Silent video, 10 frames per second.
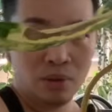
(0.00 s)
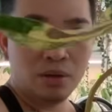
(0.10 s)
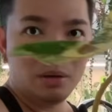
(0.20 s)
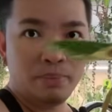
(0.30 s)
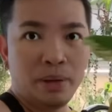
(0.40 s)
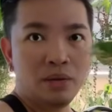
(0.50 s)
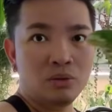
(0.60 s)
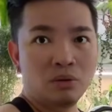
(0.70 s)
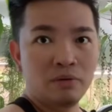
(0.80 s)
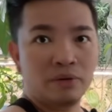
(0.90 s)
did paint
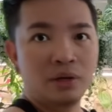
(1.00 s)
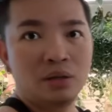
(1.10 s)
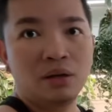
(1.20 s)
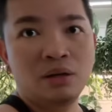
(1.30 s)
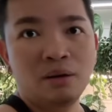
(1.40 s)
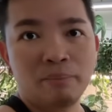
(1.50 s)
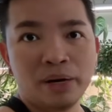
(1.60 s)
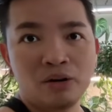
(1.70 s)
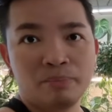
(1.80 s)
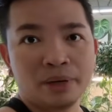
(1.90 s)
over the
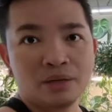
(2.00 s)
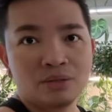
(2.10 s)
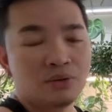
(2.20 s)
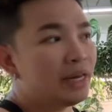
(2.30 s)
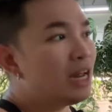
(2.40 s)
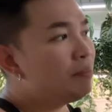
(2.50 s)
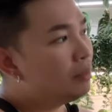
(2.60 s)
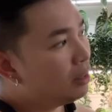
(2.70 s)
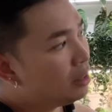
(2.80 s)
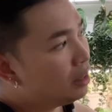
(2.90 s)
brown part. So I kept
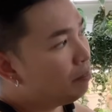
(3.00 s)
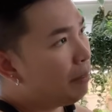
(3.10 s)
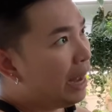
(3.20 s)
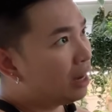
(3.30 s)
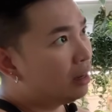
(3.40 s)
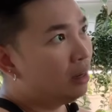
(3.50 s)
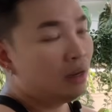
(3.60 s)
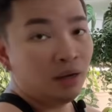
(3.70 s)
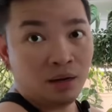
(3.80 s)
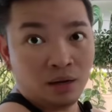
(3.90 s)
the back
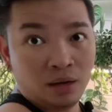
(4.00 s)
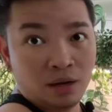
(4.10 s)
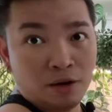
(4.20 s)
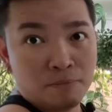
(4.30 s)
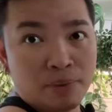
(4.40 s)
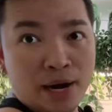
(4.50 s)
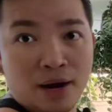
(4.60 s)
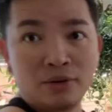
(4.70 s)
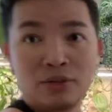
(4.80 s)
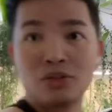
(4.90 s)

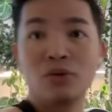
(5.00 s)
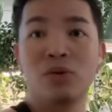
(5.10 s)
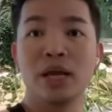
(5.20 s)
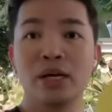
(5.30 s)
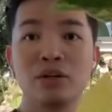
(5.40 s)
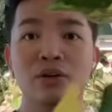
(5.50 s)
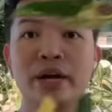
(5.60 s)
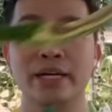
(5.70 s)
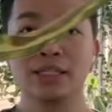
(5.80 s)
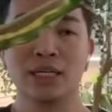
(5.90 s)
brown so that you
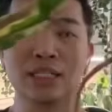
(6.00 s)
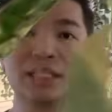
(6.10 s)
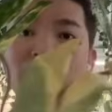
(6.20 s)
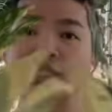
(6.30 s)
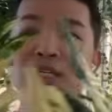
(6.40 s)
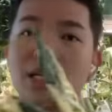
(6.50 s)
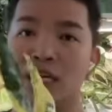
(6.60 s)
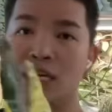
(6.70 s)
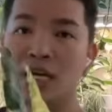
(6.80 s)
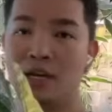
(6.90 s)
guys could
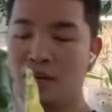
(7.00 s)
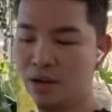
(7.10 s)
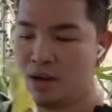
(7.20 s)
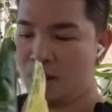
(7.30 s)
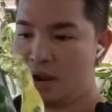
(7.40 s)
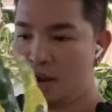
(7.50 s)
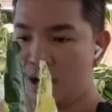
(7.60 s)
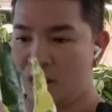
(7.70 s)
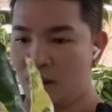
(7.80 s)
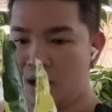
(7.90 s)
see.
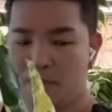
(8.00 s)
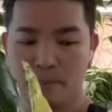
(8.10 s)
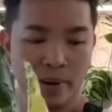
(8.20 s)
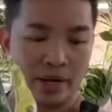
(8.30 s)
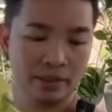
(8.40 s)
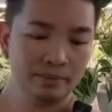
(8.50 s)
But